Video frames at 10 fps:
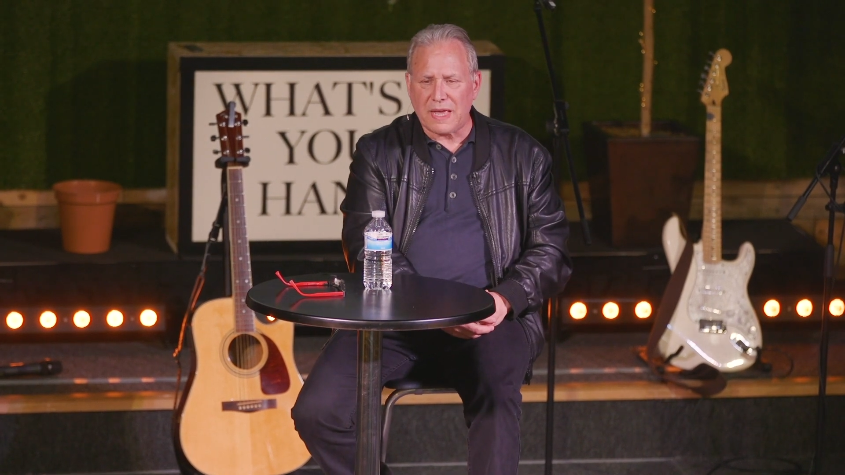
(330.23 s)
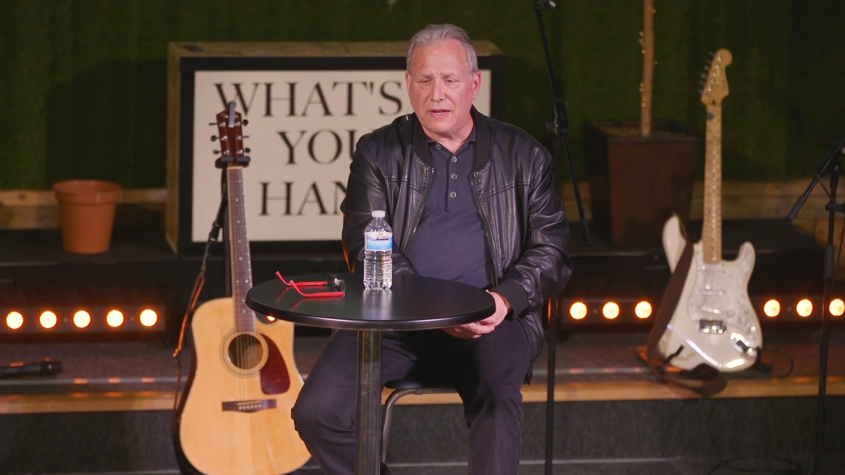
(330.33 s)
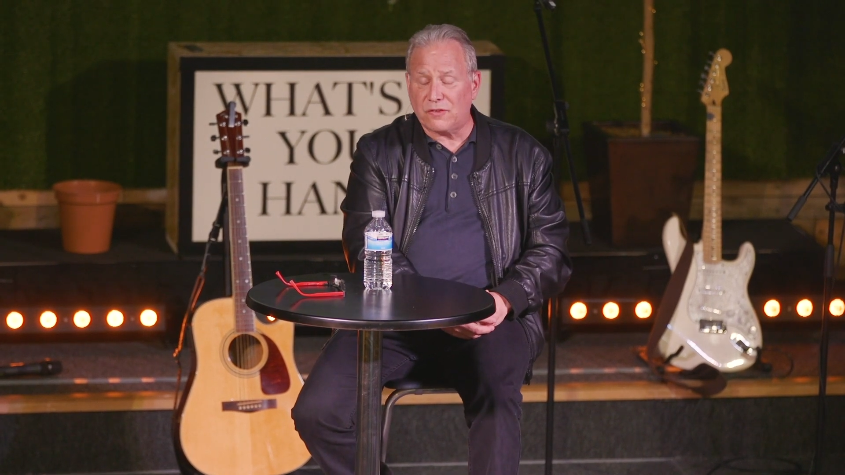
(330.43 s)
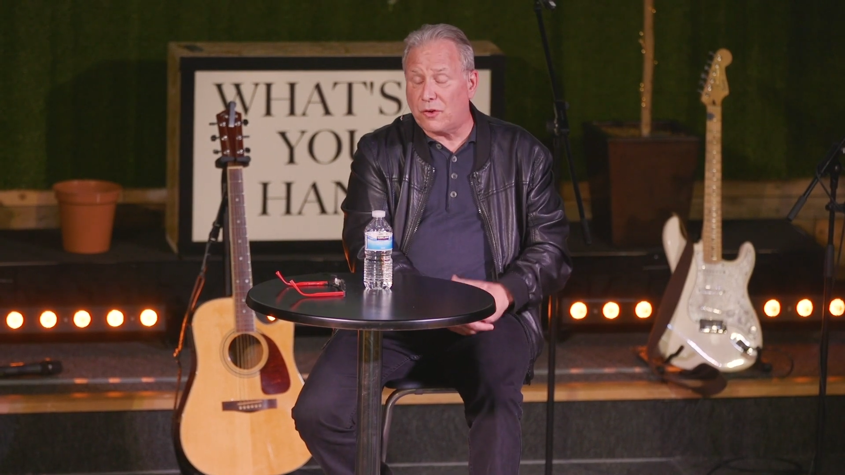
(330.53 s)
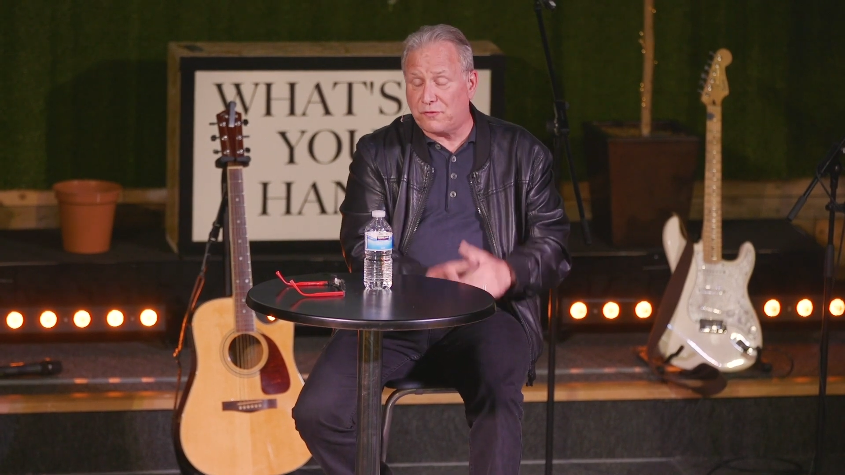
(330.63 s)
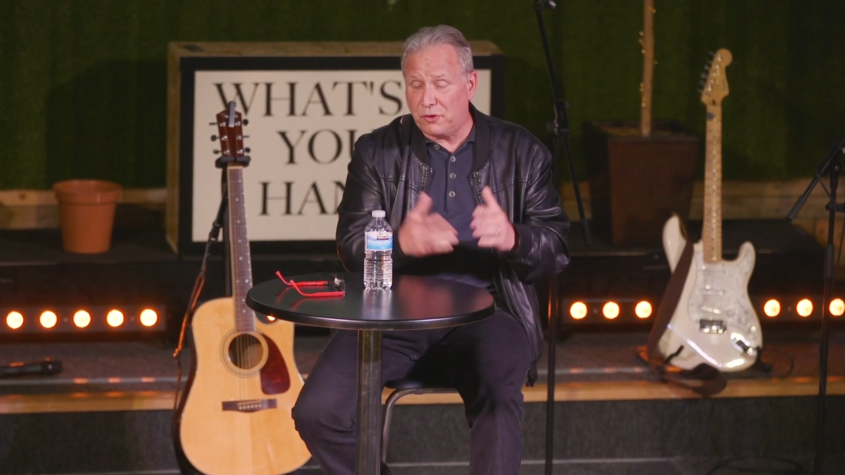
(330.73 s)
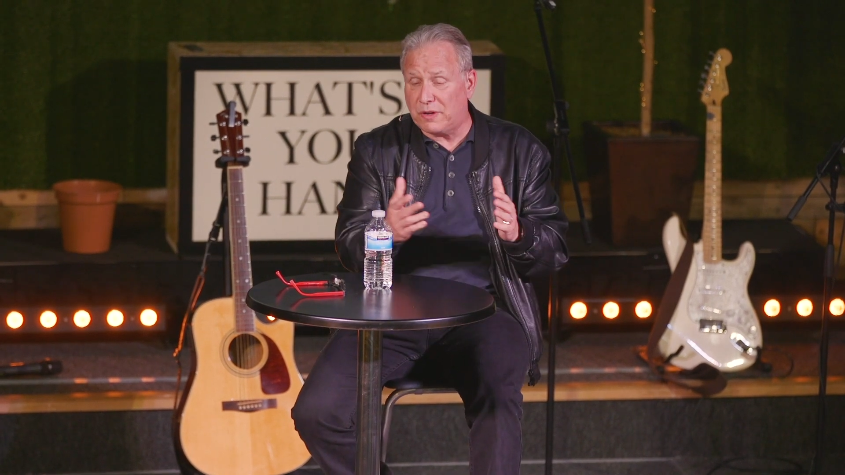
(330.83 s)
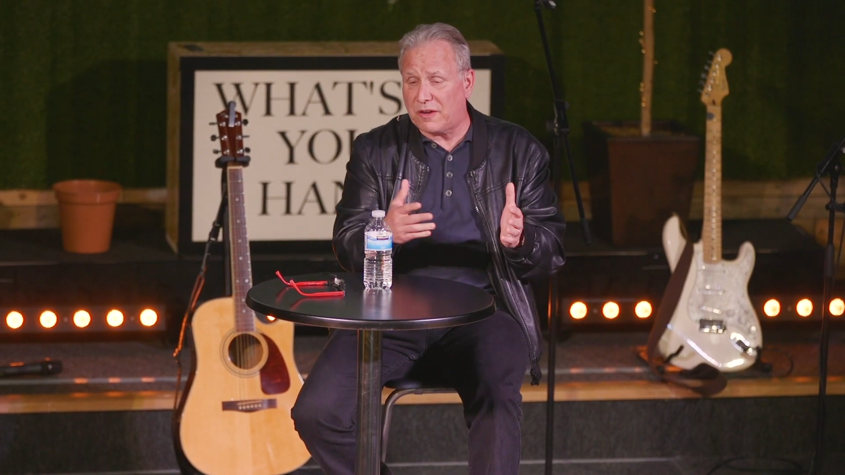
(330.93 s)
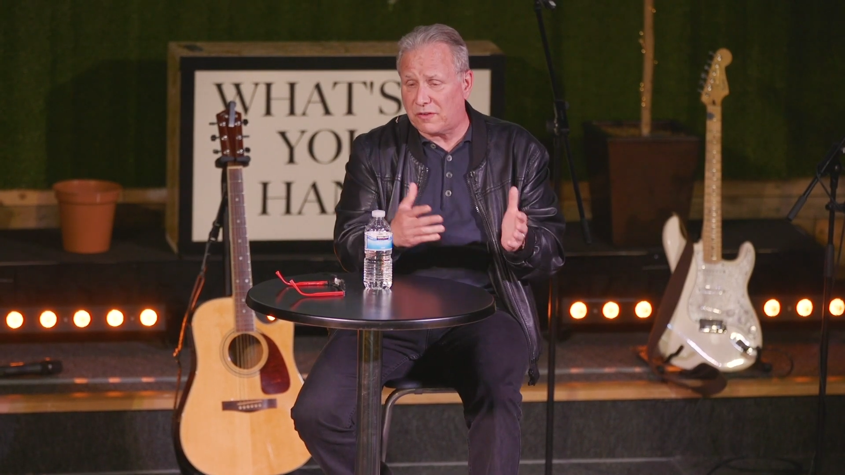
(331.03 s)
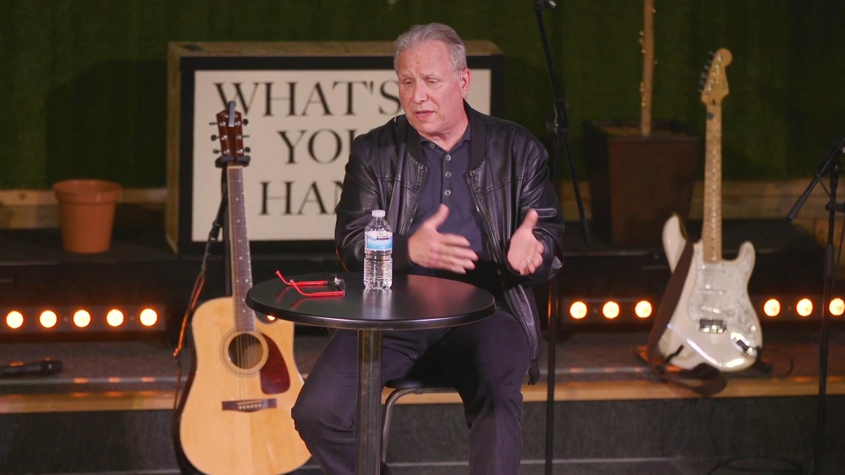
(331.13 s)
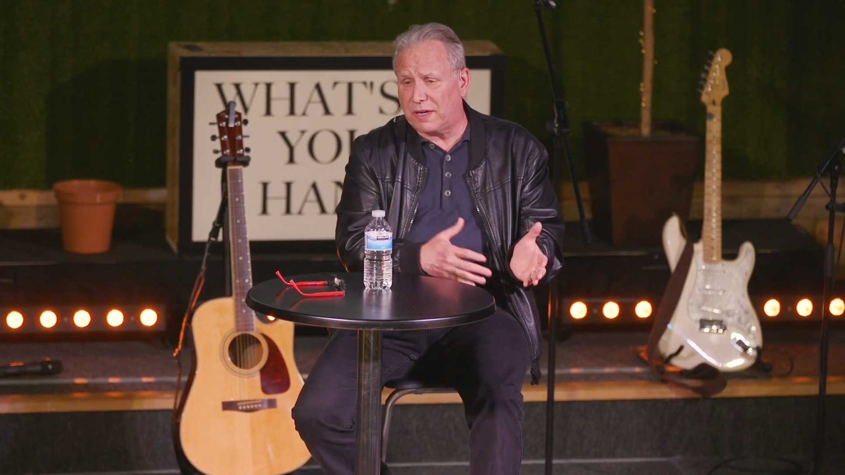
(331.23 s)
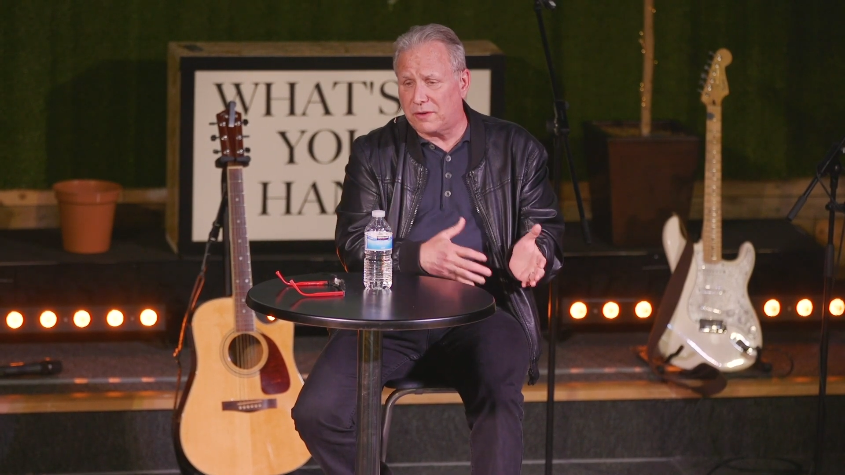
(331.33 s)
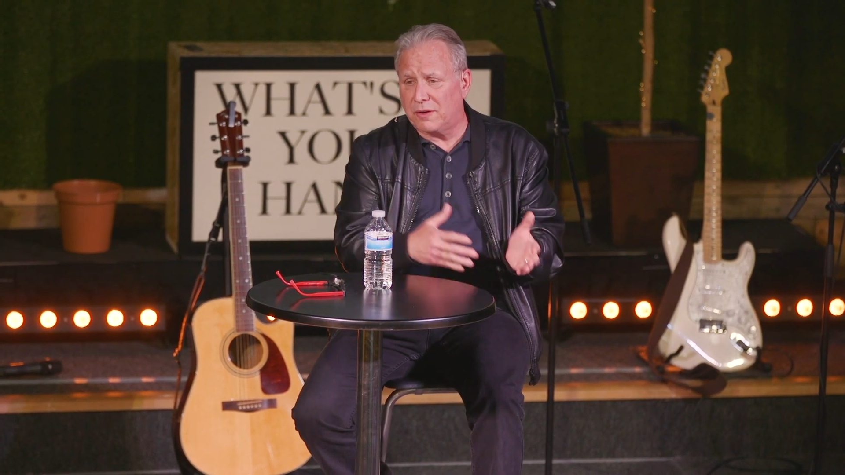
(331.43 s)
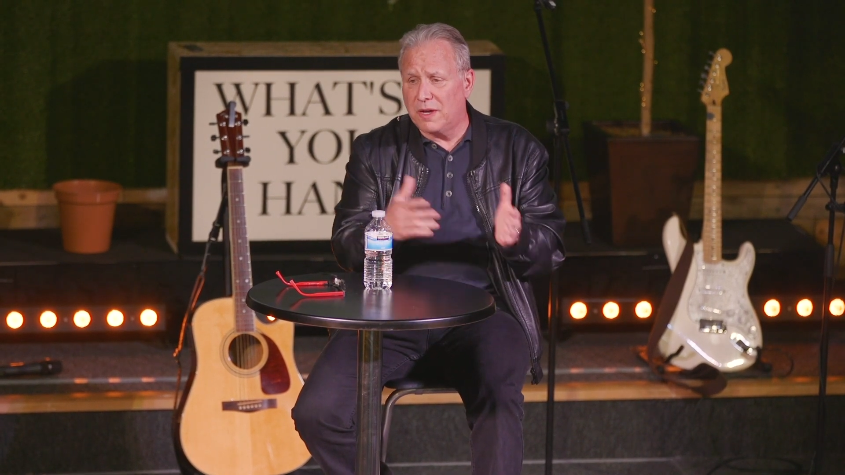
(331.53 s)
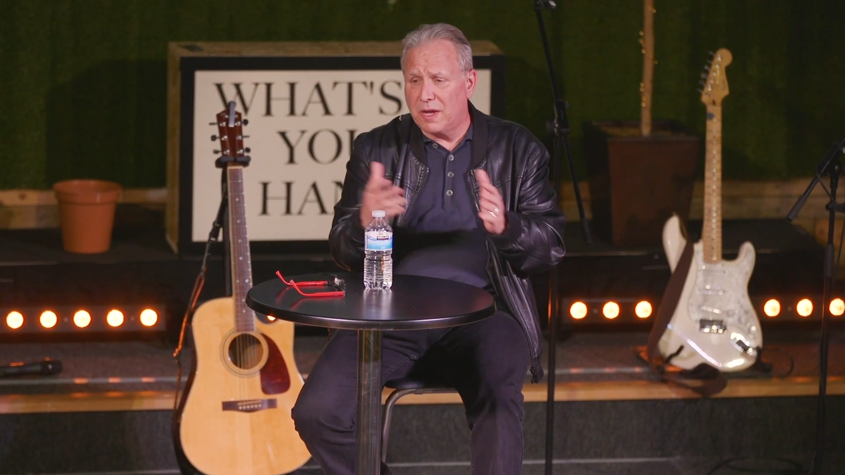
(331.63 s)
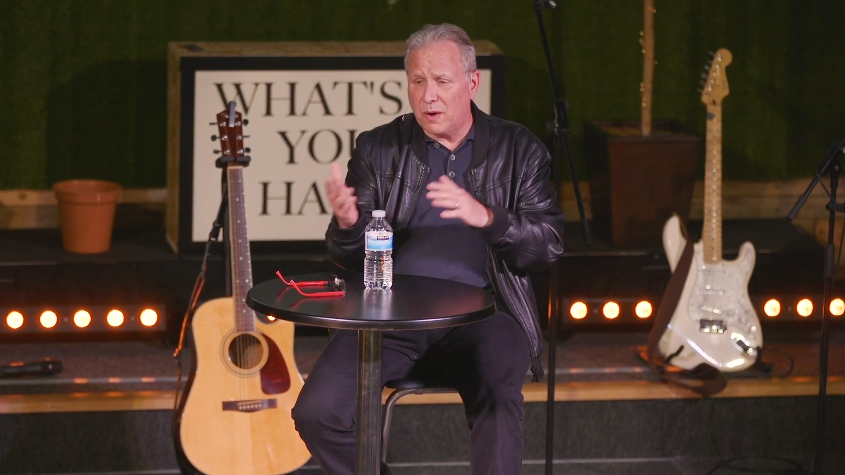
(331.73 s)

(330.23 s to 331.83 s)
And so a few days later,